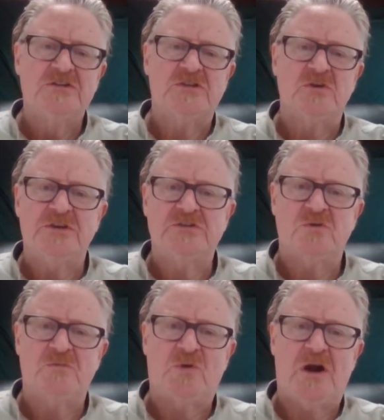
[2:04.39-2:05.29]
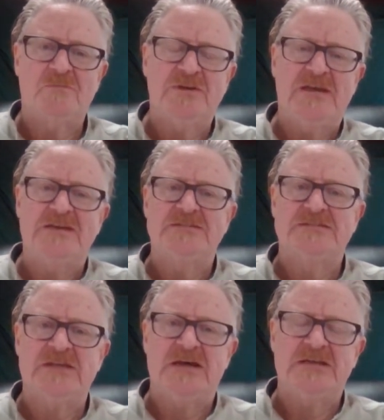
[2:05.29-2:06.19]
So he sort of
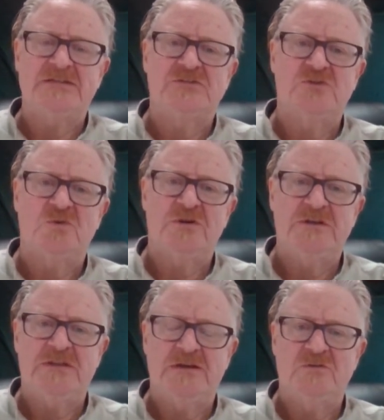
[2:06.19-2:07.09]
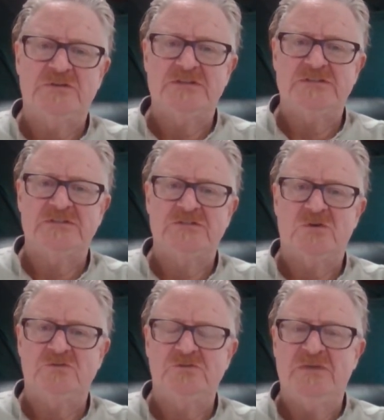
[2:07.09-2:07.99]
propagates the story that Odysseus
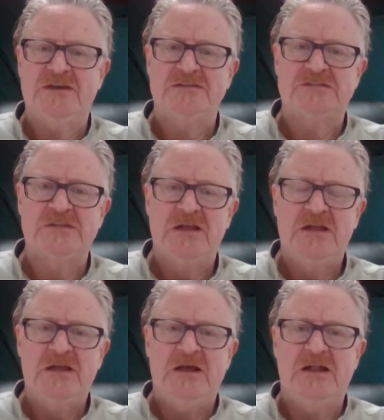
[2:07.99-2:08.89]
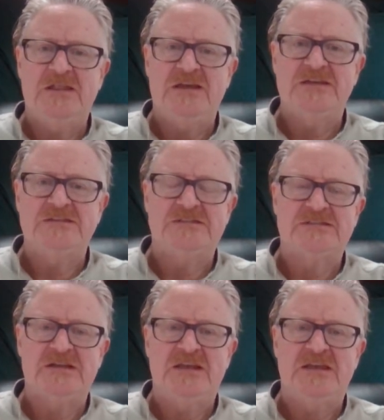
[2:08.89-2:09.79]
told Eumaeus that
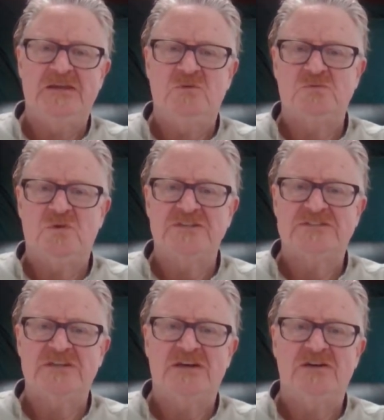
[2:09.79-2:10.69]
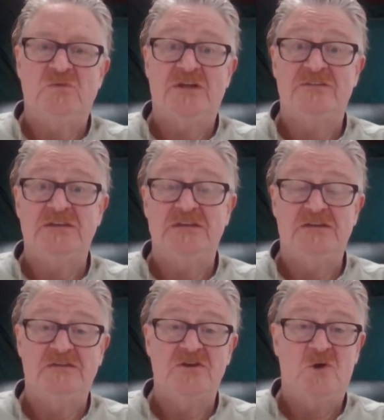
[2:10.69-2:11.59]
he was once a
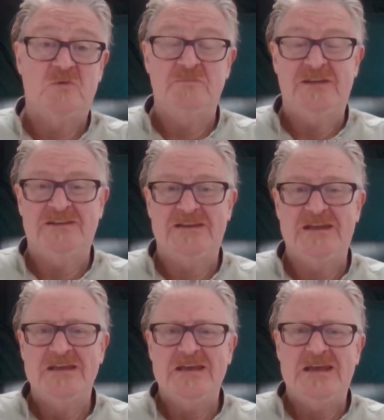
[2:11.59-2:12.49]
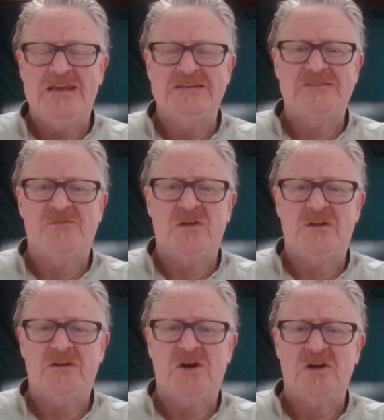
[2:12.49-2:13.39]
wealthy nobleman and he's
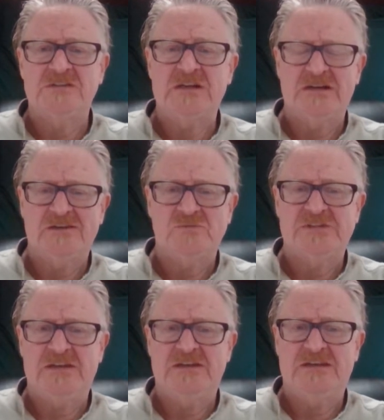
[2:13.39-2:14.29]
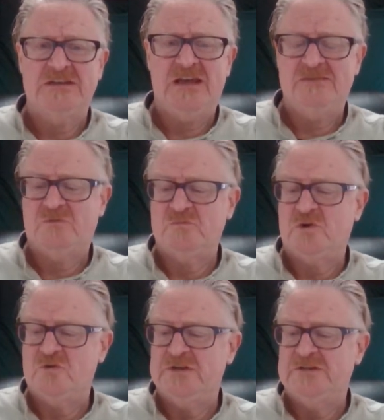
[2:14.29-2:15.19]
fallen on hard times and he came
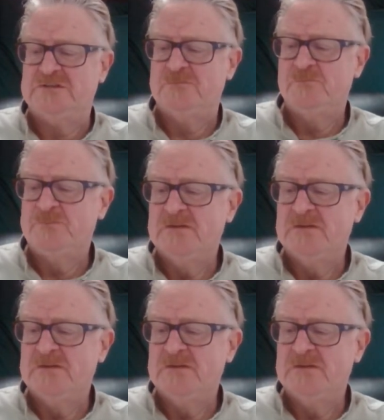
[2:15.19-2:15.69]
from Crete.